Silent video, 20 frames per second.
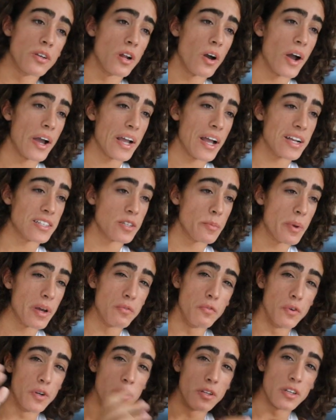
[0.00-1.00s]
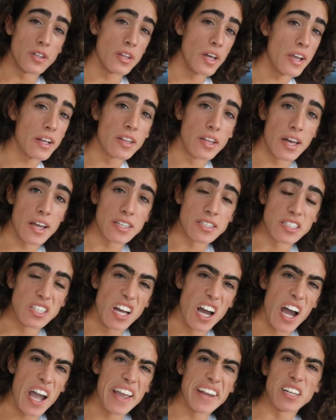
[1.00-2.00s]
You know, I got to bed really late last
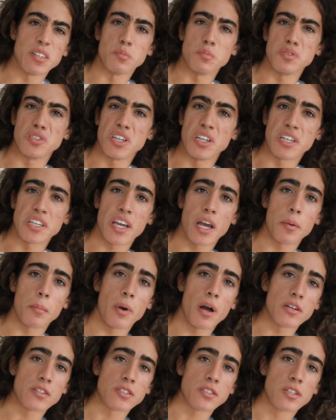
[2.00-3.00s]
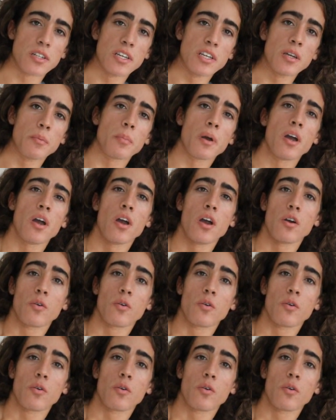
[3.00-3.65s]
night, didn't get much sleep,